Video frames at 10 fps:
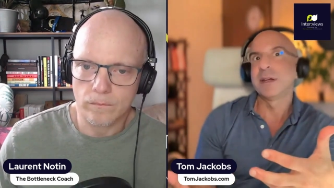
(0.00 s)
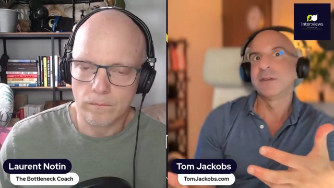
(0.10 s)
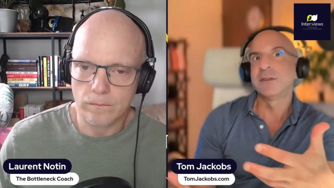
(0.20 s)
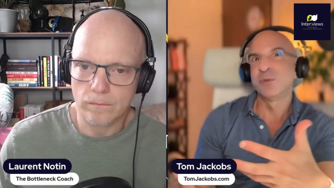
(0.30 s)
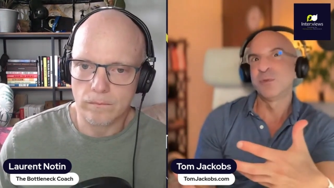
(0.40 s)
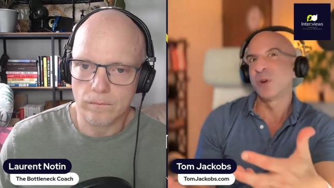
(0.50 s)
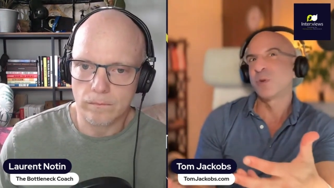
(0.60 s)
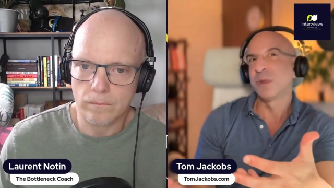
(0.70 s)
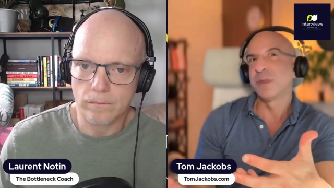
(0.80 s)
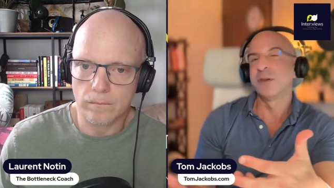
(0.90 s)
Speaker 1: to work
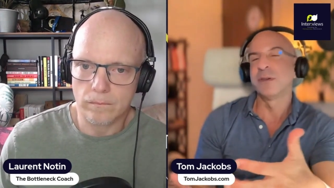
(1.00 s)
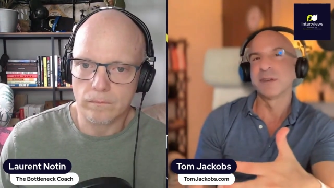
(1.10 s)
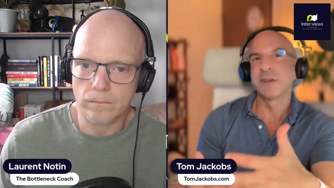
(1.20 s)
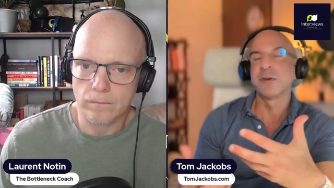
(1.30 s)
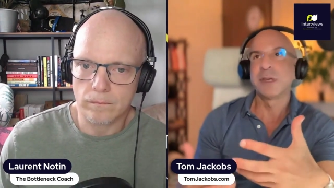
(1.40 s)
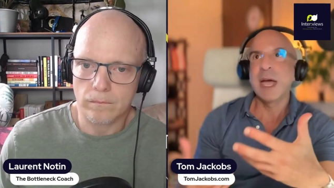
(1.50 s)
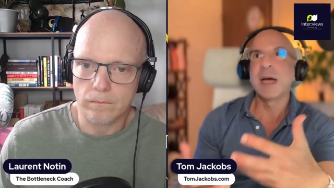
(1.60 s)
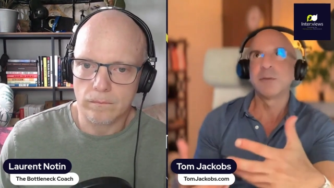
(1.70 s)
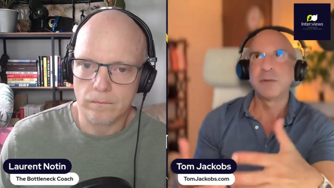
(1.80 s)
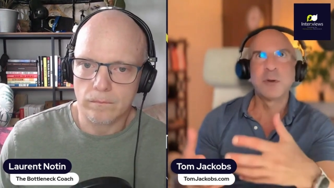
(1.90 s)
with you and go yeah i
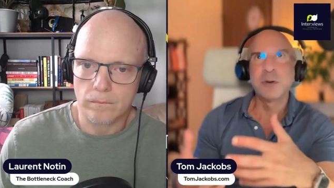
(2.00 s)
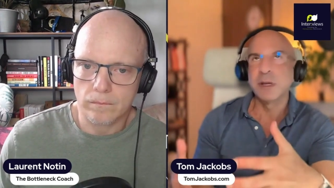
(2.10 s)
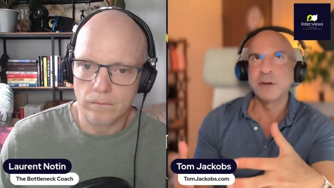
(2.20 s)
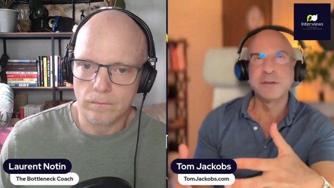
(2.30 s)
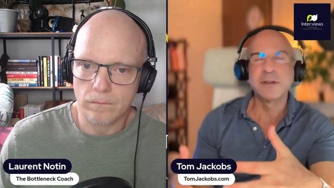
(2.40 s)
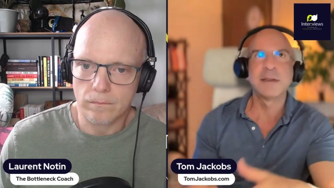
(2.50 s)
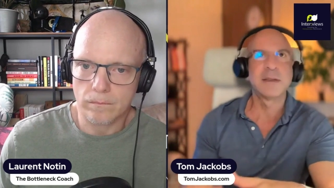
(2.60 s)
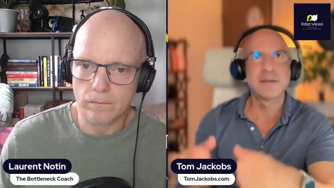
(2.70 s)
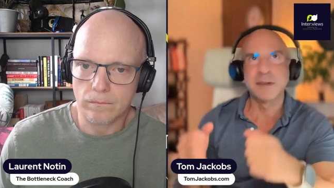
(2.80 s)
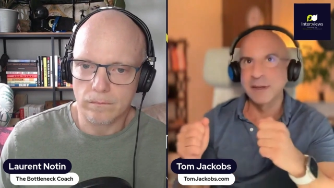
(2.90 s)
totally understand
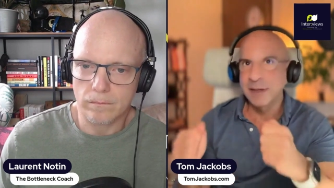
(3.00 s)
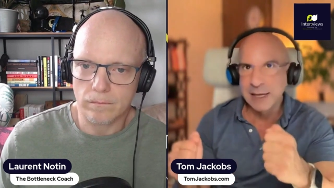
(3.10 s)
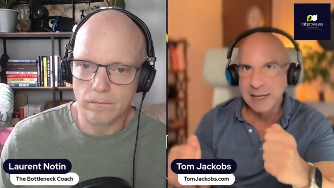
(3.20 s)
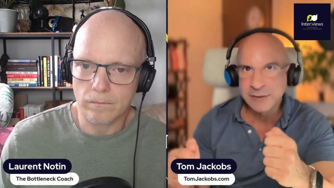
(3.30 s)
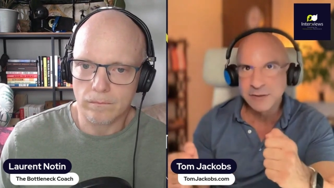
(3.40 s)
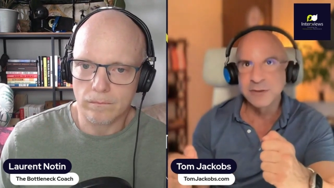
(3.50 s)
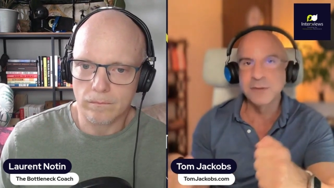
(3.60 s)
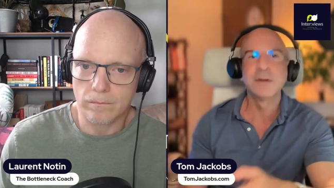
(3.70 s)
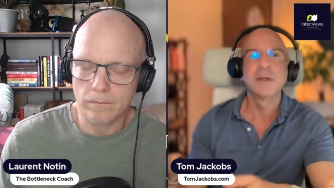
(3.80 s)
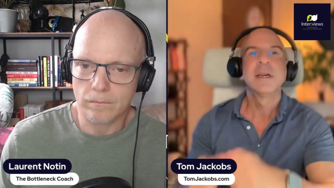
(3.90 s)
this i, I get you
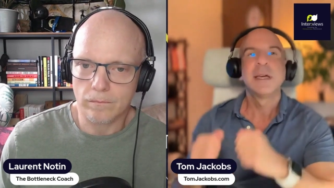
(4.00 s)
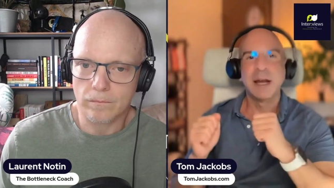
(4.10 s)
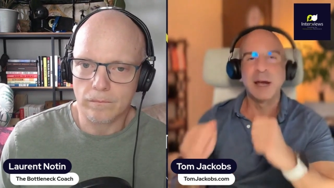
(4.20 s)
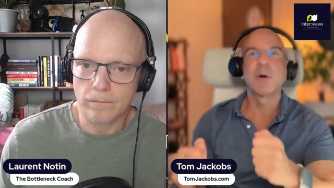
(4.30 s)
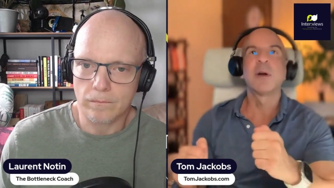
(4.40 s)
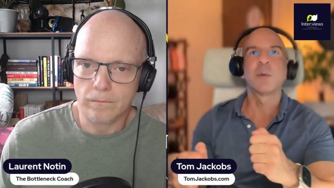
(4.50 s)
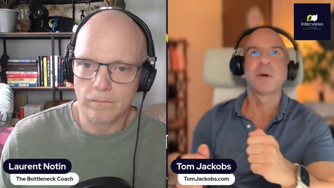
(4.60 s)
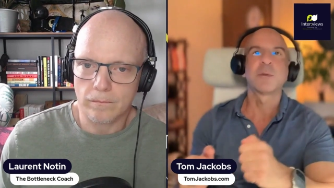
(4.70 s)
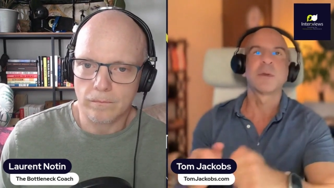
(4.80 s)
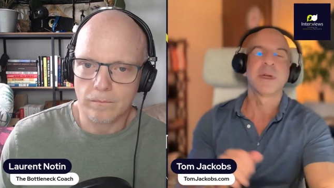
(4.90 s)
and i want to work
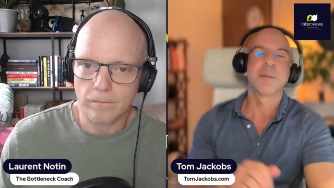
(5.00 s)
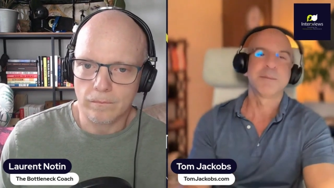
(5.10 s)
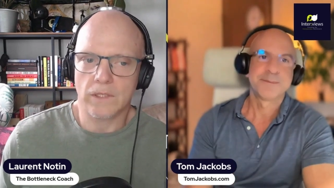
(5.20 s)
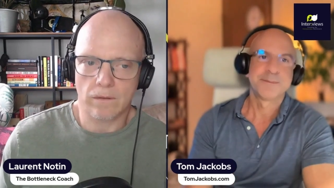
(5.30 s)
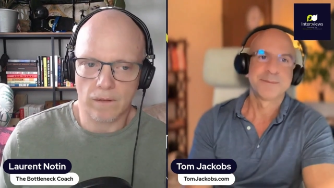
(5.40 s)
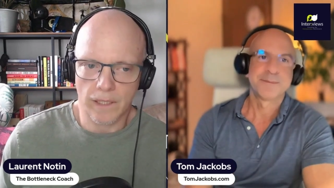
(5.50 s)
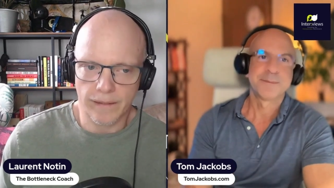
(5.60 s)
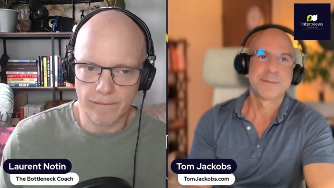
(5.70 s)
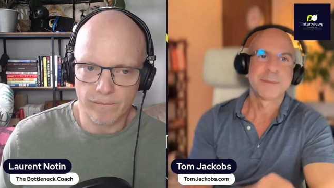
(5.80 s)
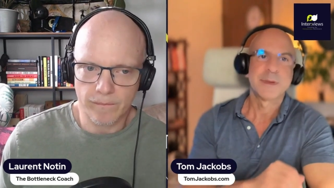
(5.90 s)
with them
Speaker 2: right
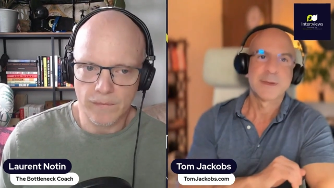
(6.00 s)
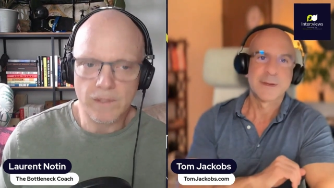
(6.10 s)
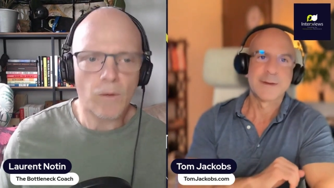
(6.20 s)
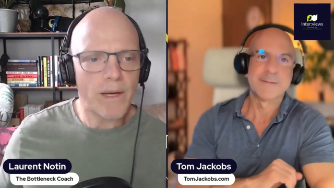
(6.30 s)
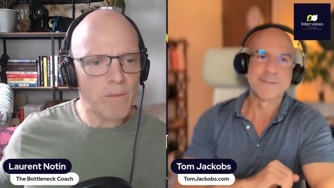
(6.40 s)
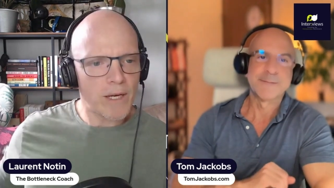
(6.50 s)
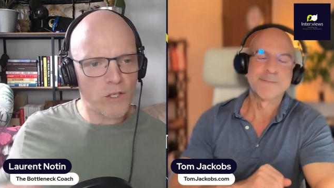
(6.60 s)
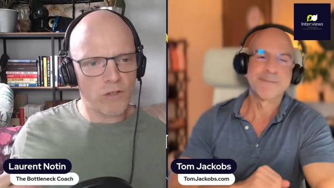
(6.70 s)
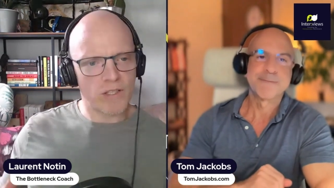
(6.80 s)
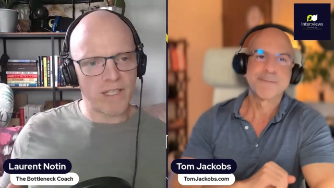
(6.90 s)
so where, where do
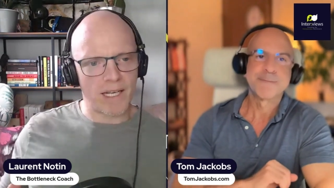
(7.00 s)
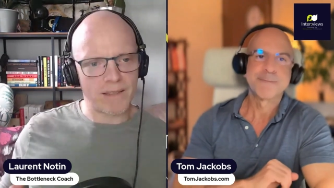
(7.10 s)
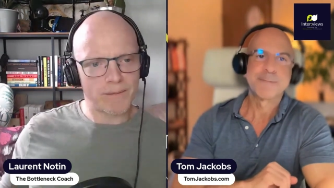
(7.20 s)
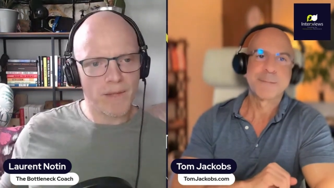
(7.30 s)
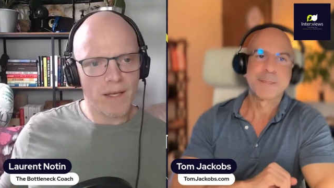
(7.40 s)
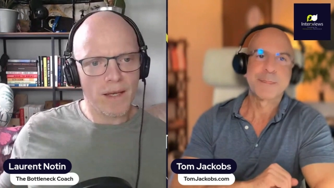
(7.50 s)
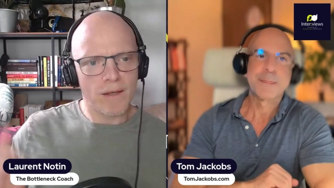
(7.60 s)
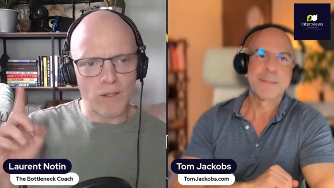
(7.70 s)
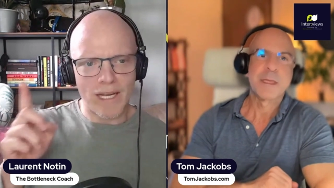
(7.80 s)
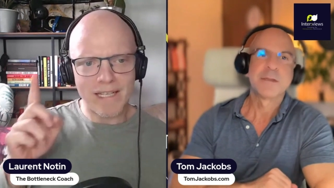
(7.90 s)
you start
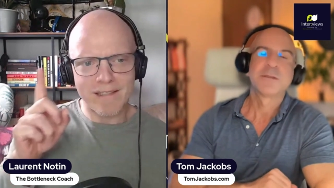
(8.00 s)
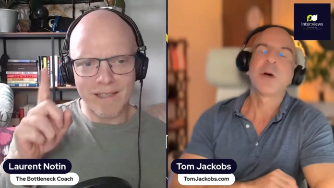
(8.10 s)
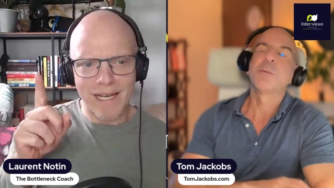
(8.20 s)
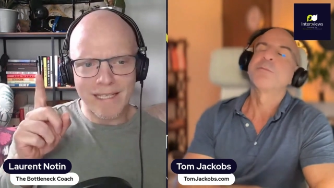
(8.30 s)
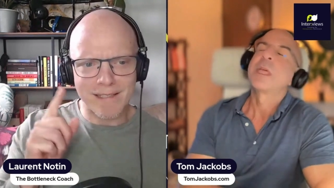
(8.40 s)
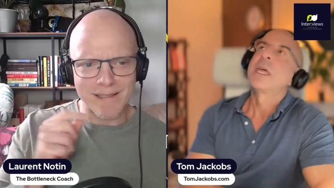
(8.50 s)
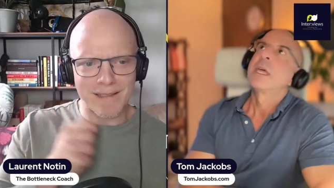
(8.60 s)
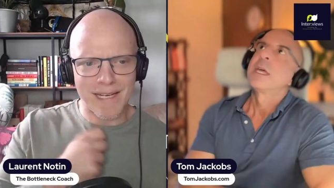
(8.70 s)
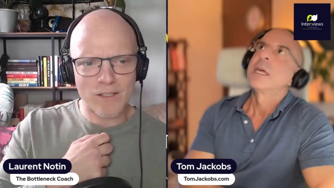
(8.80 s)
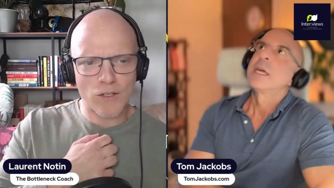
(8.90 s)
so let's so, let's
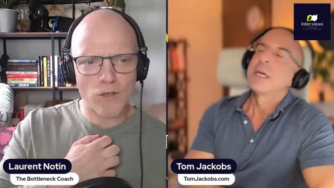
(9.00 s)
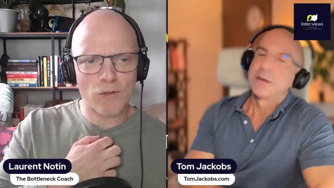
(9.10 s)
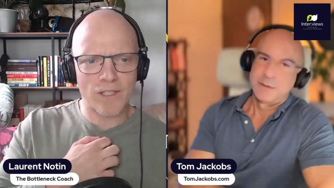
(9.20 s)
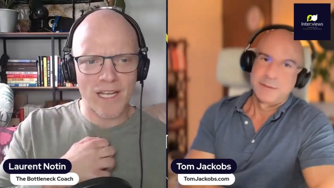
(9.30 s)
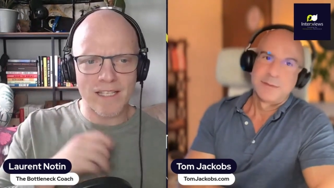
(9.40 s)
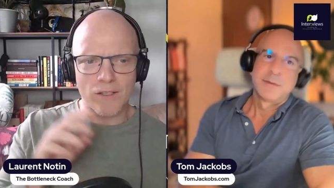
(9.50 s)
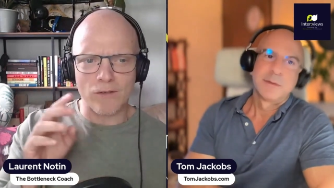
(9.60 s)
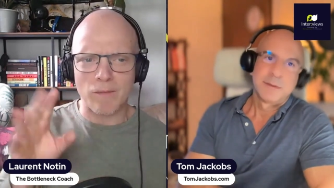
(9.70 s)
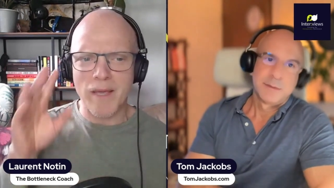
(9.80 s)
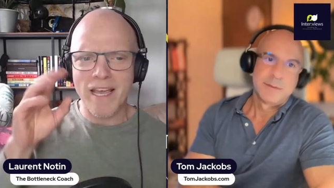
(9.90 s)
let's use let's
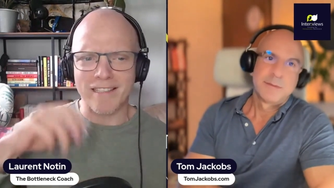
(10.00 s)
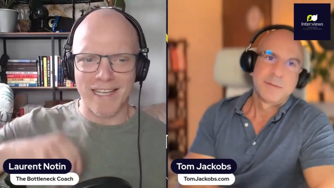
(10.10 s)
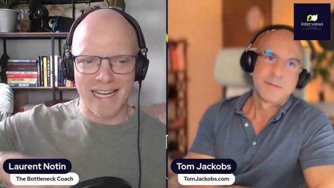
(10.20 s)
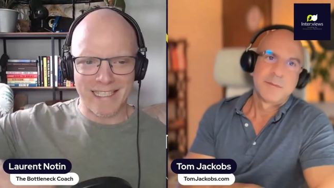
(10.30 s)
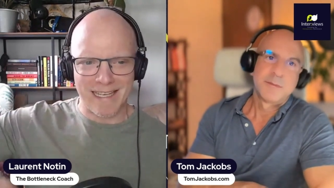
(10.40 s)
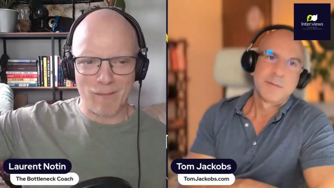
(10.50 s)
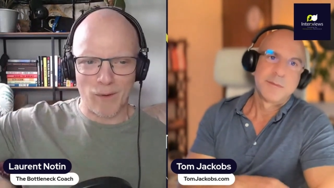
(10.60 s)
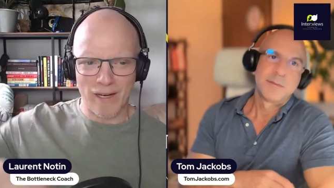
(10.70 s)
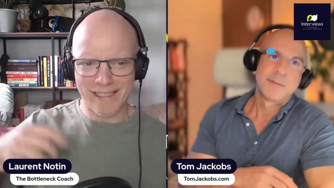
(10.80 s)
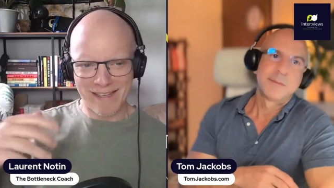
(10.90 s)
use me as an example
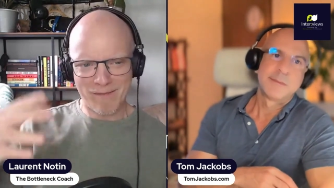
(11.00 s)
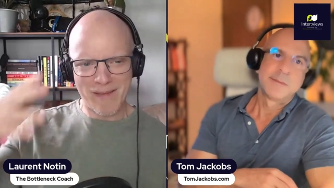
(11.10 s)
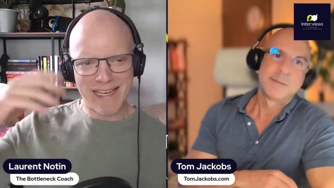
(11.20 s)
like give me